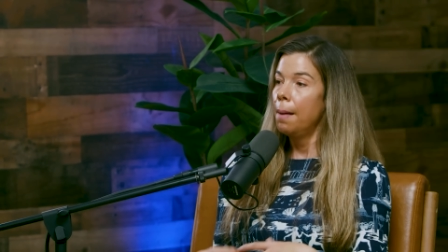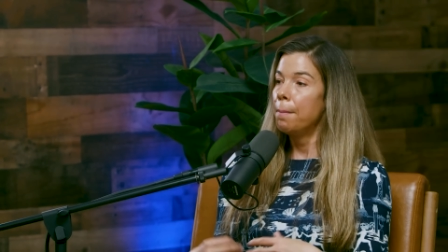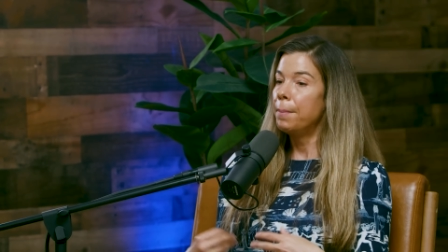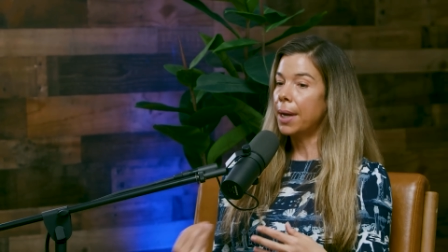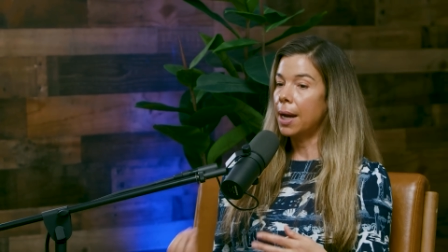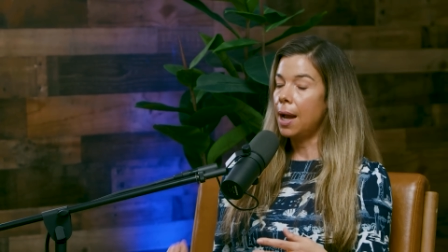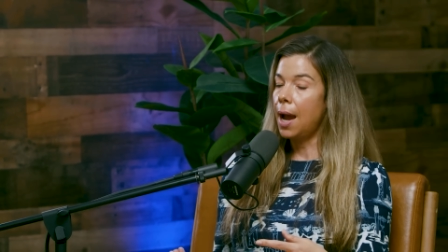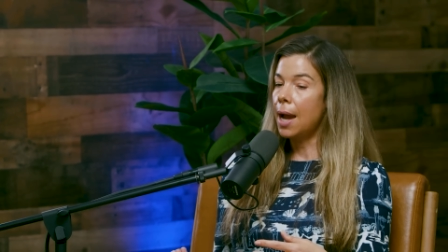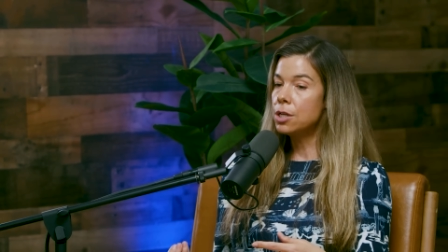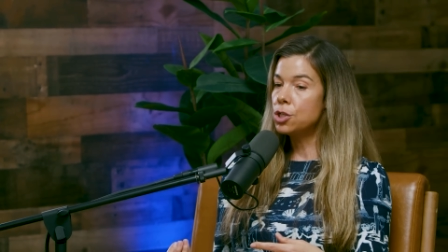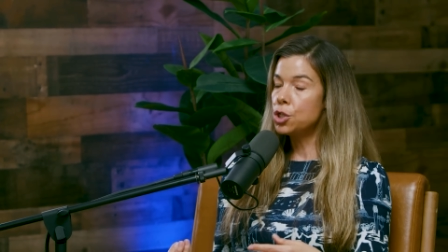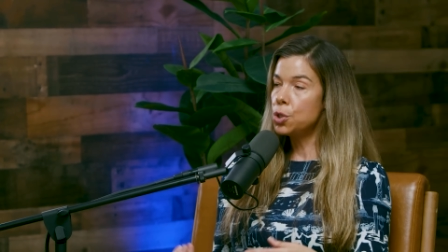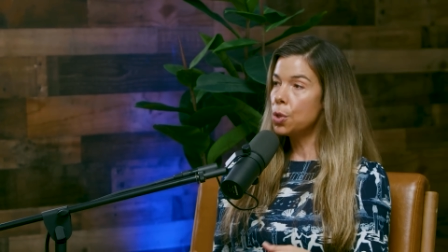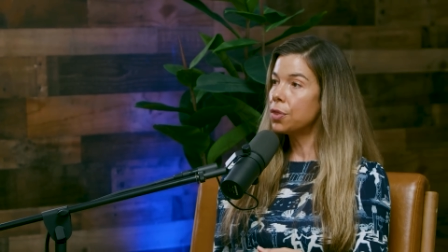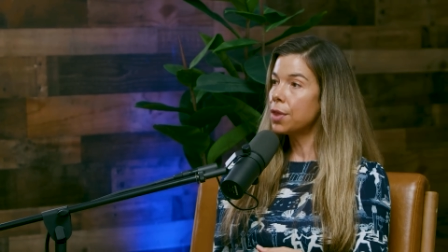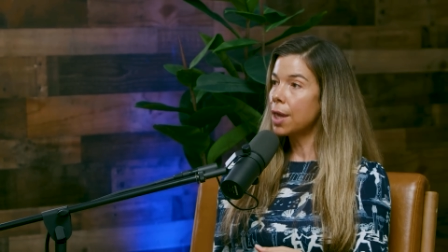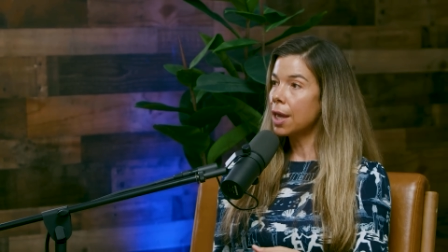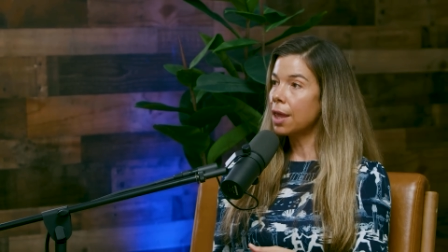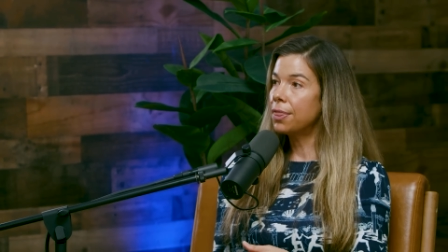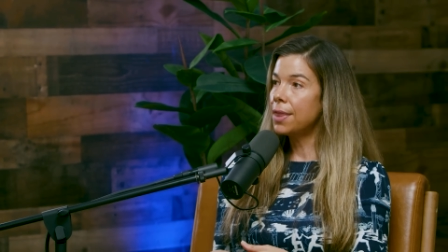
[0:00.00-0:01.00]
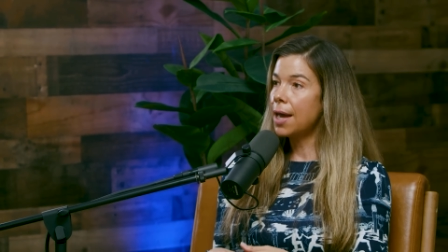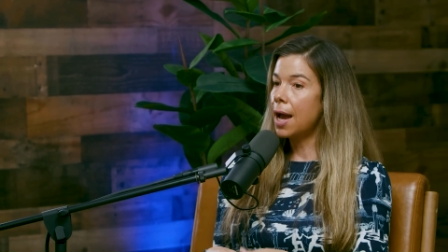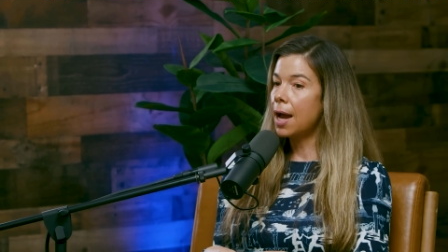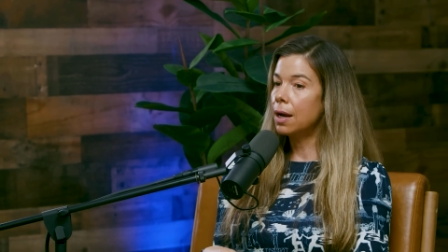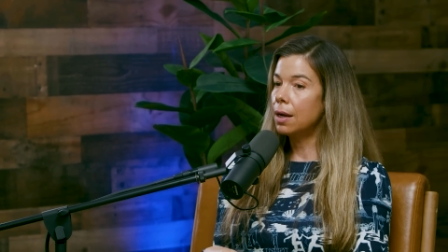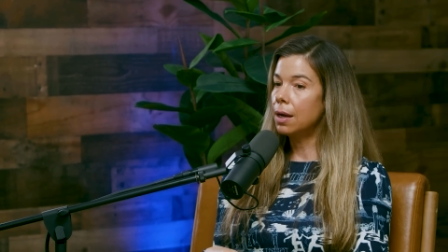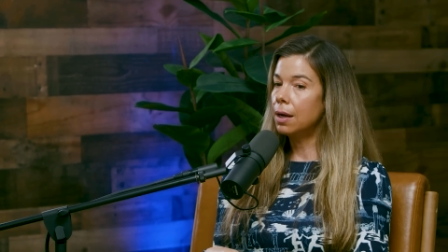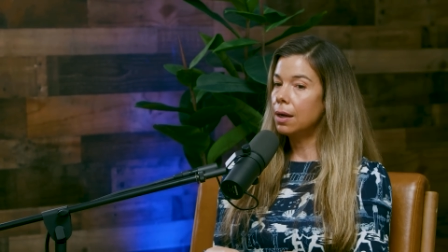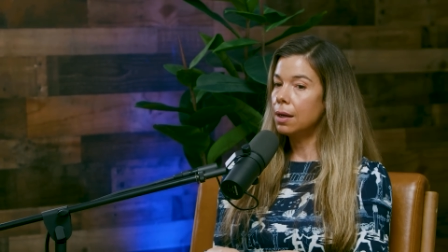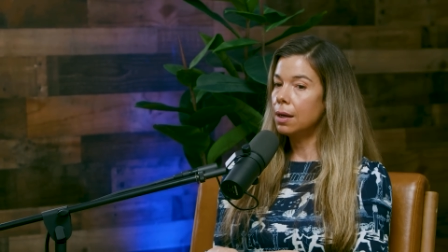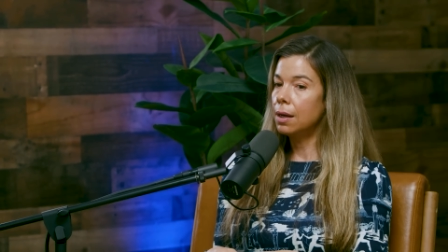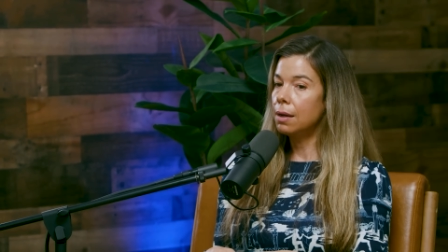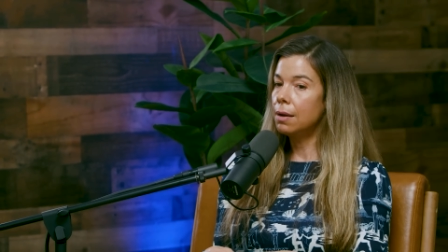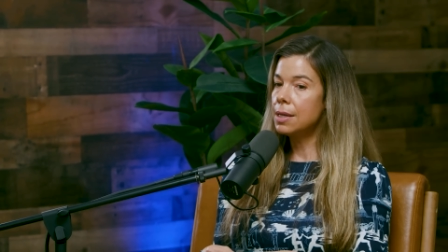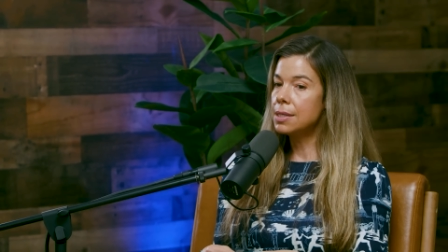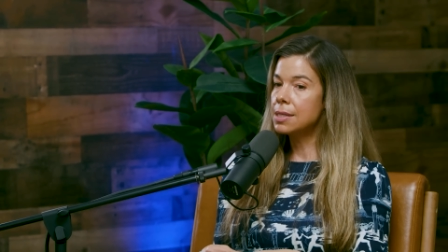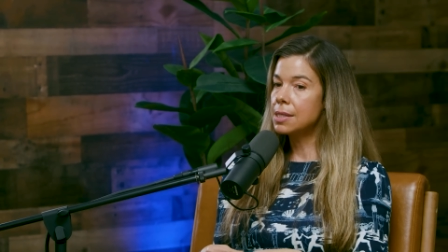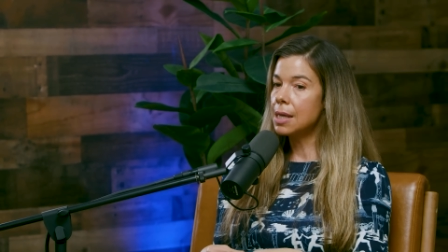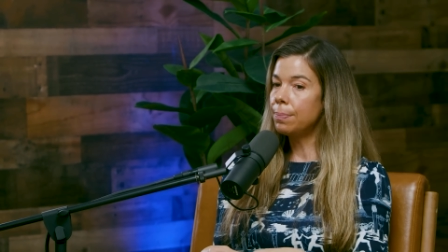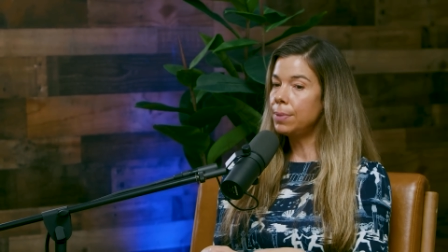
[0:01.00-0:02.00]
But I do think that
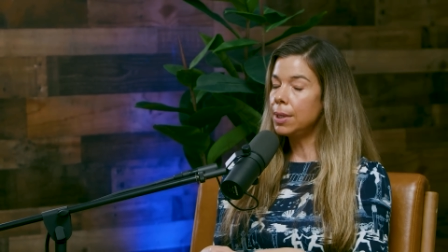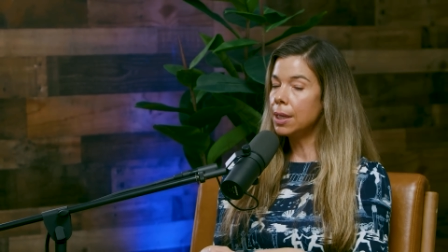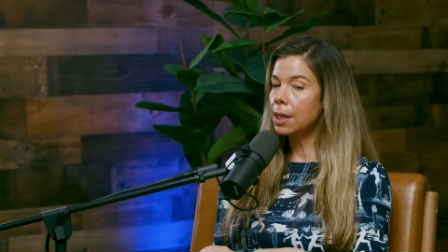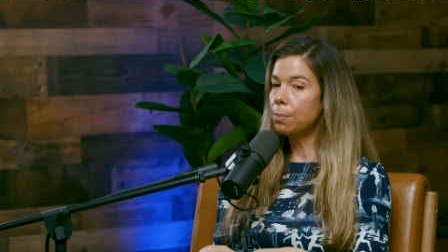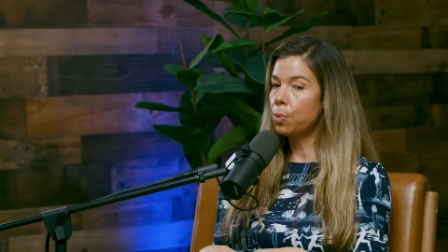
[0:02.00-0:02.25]
it's something